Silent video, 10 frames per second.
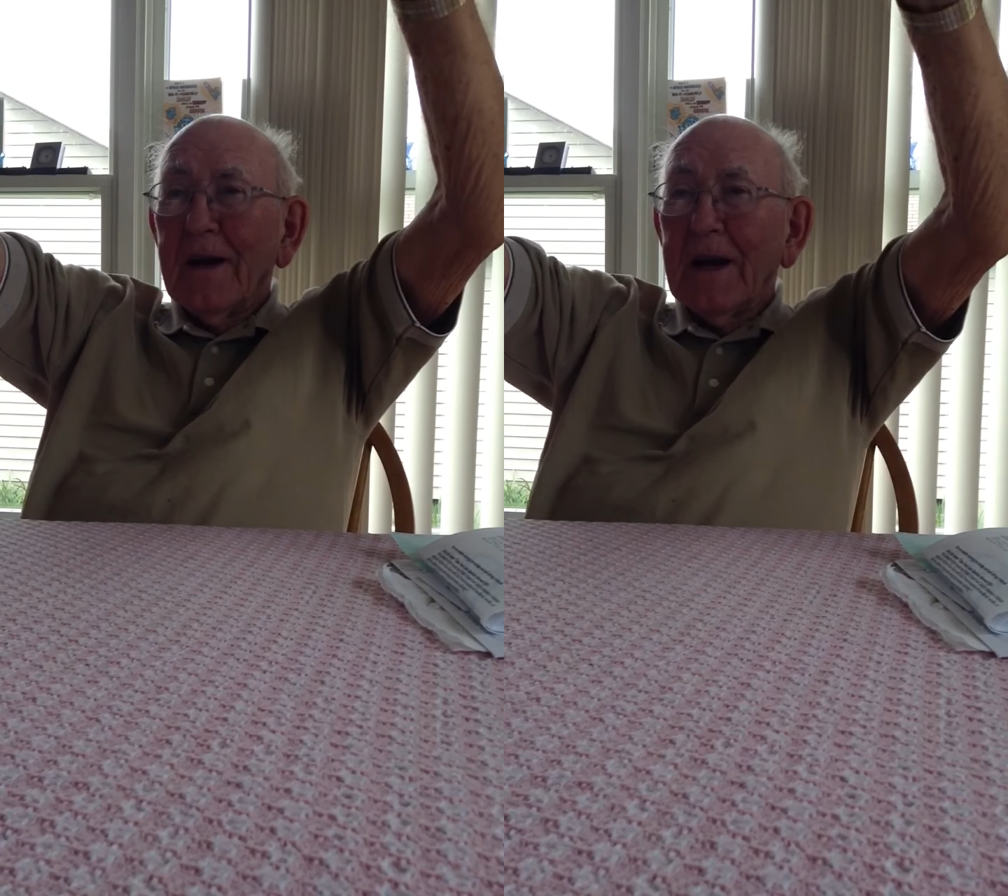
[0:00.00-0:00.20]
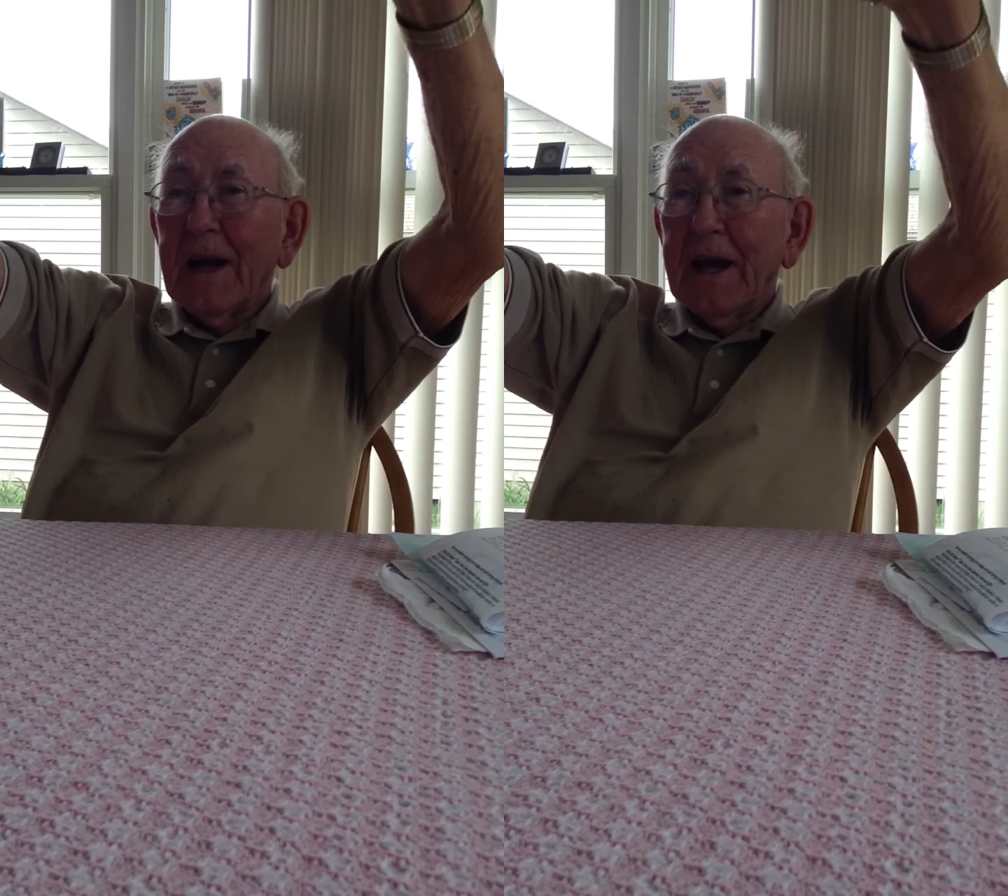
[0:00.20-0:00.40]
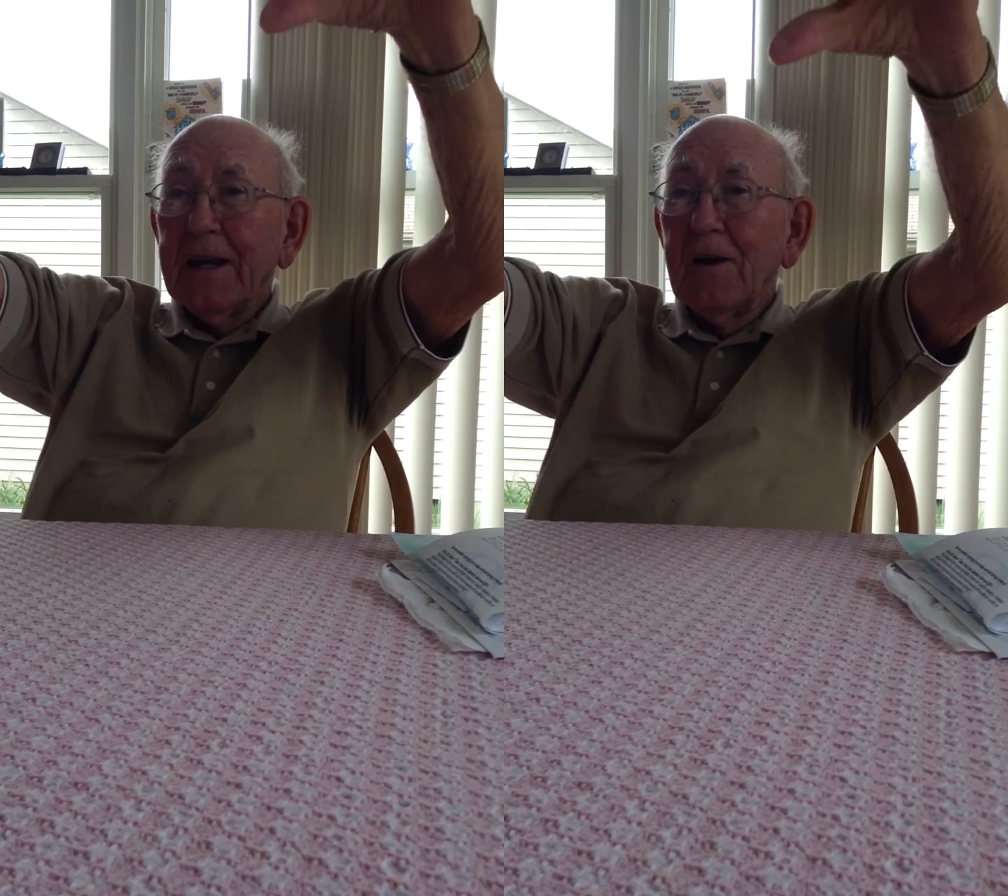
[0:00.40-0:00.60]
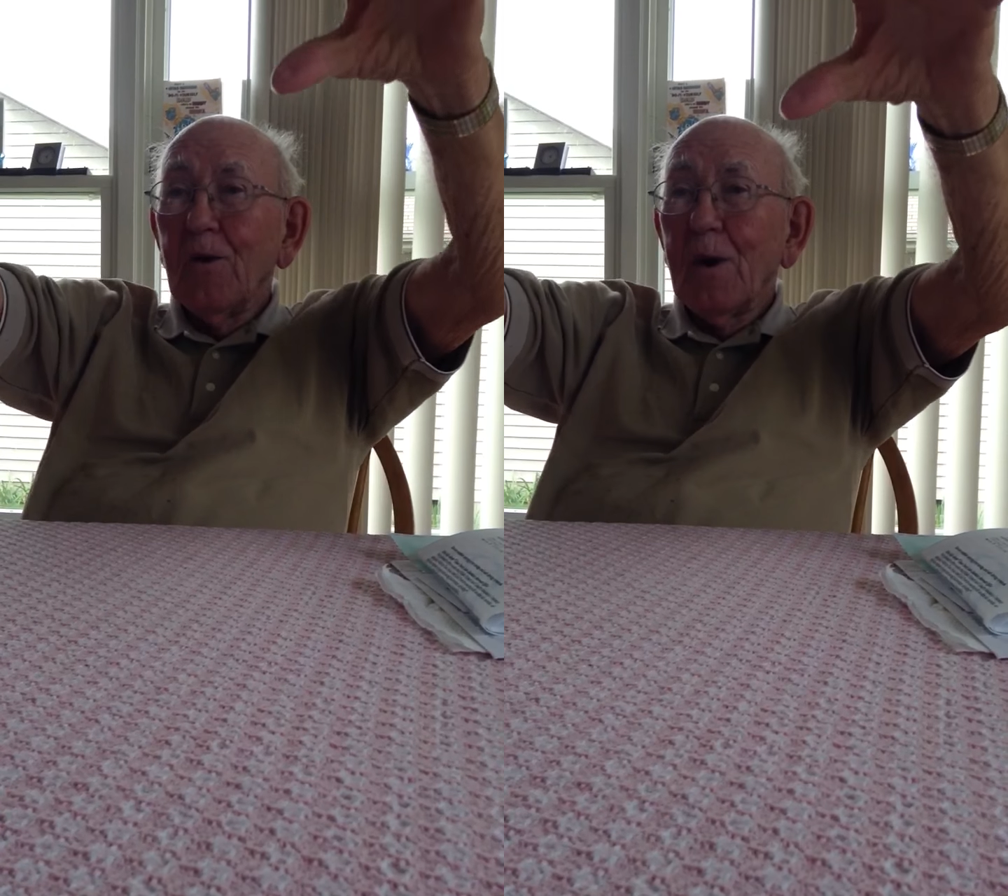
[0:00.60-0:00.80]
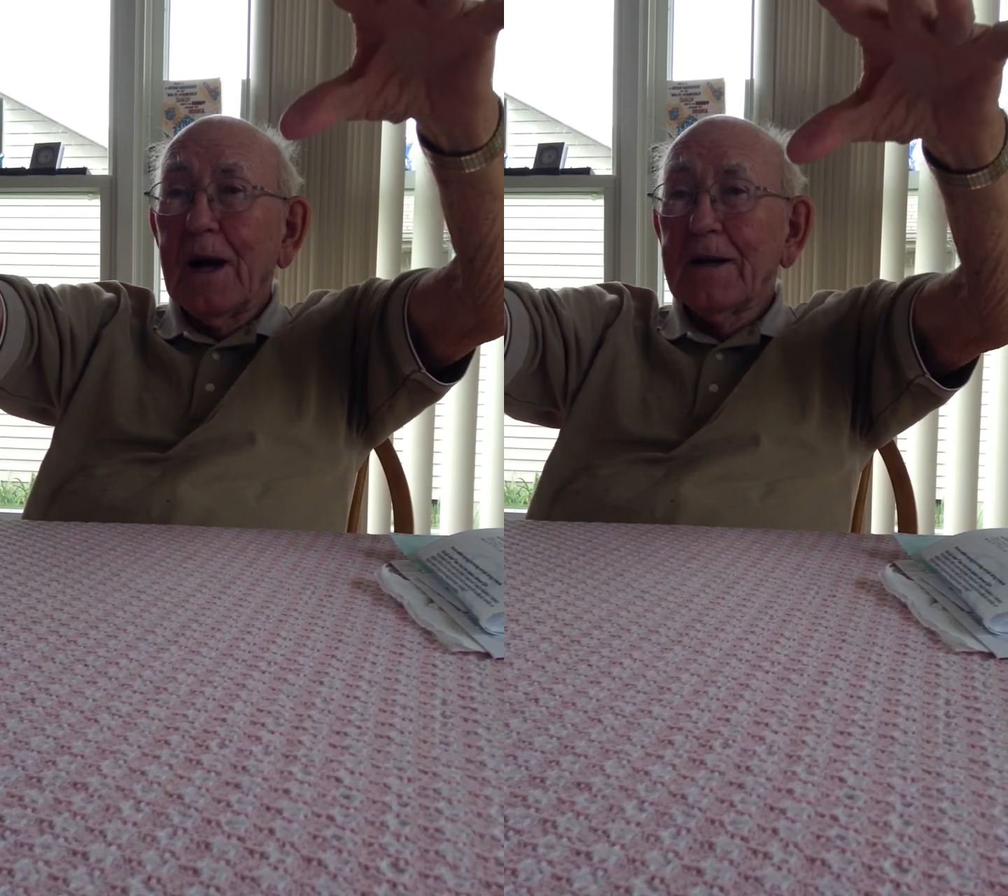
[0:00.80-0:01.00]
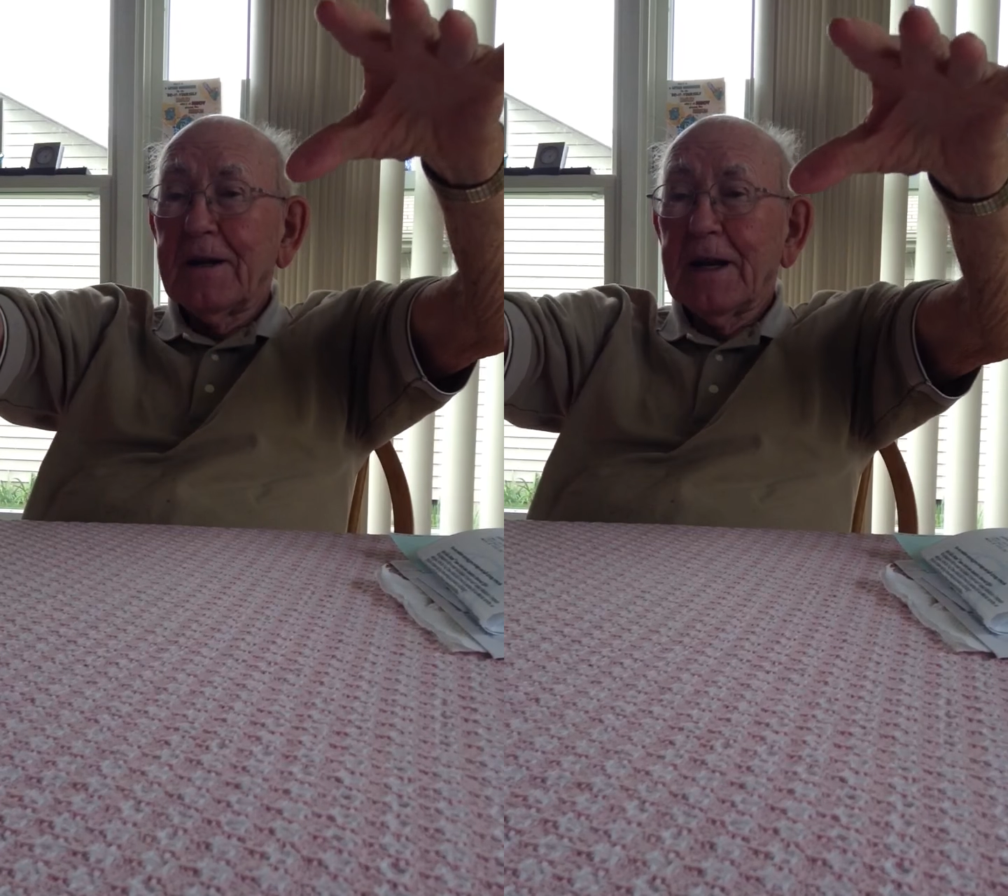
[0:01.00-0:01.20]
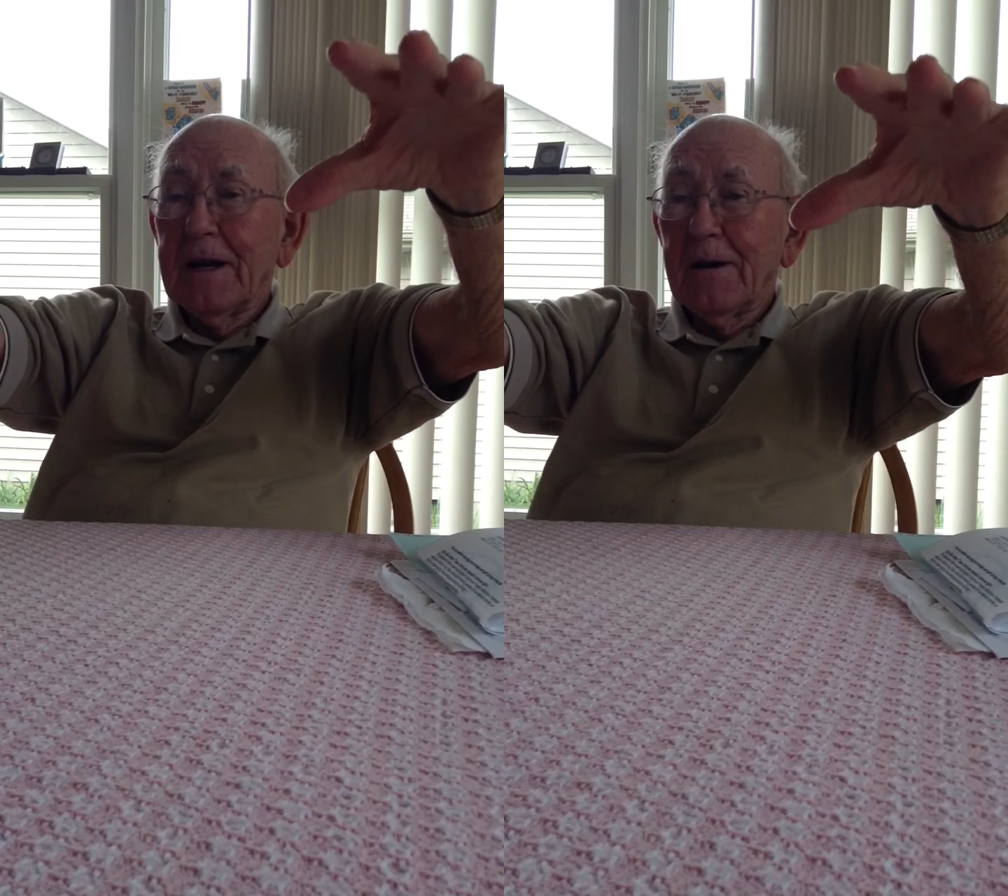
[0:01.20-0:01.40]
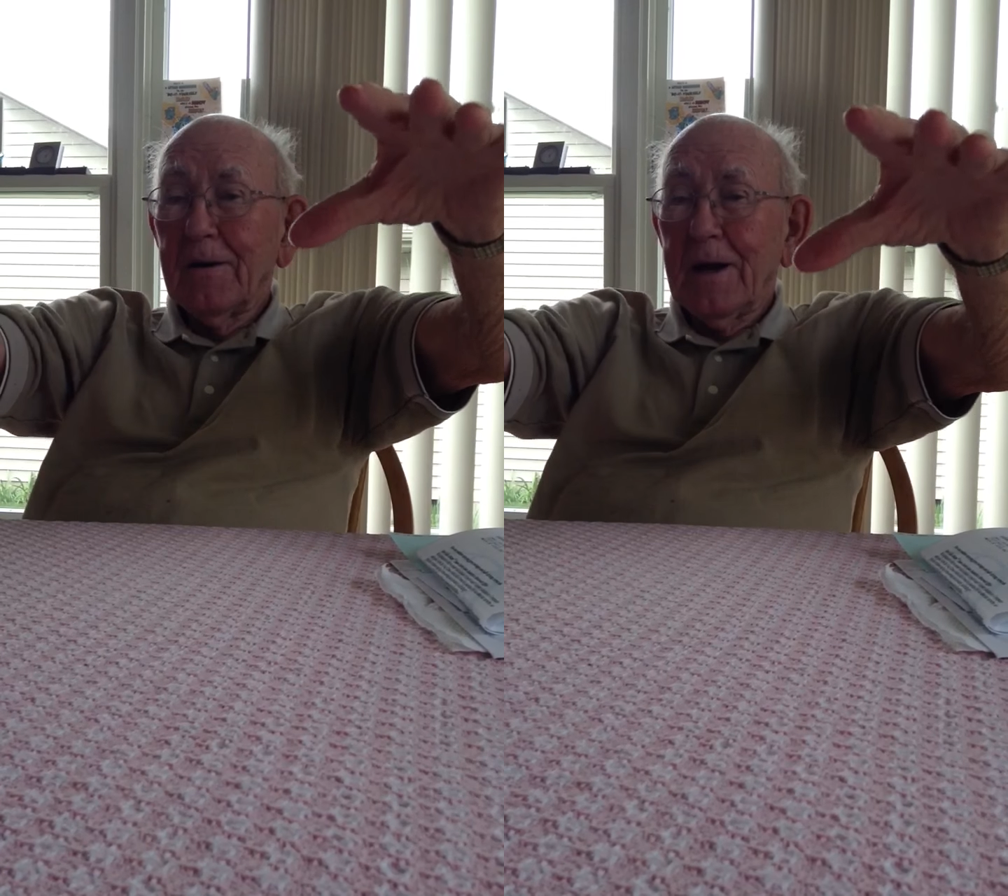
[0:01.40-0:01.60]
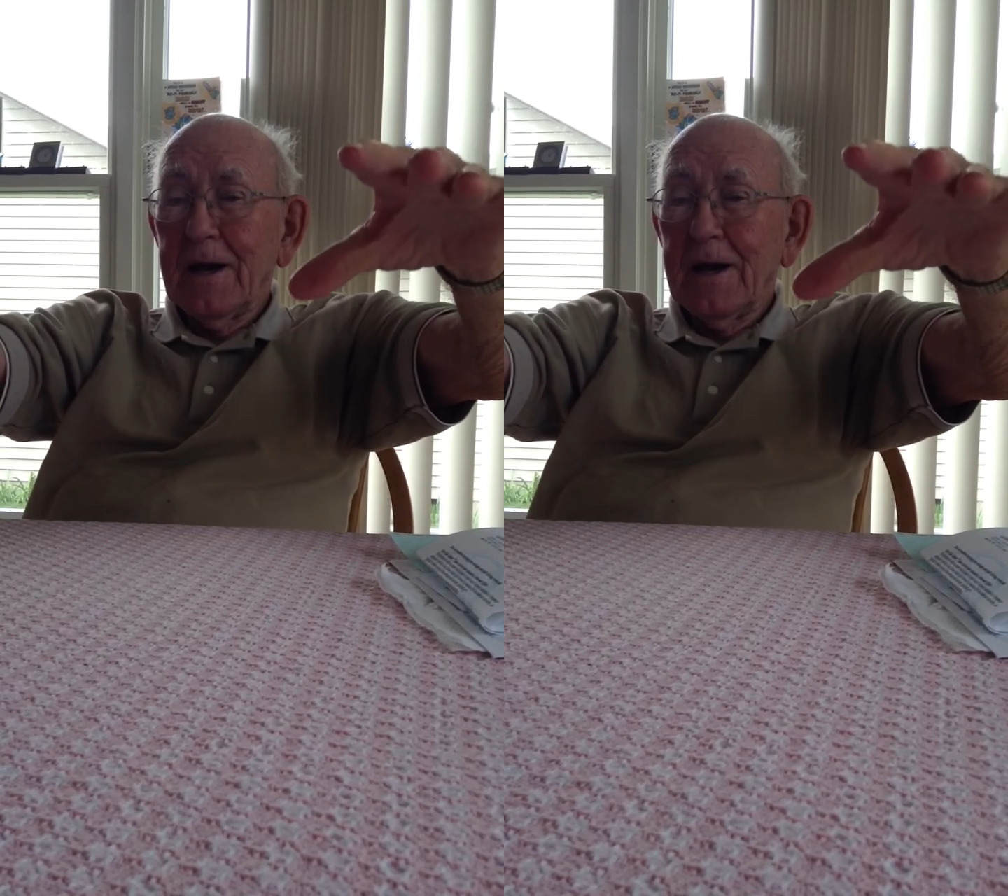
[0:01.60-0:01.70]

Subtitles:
and they'd go out there,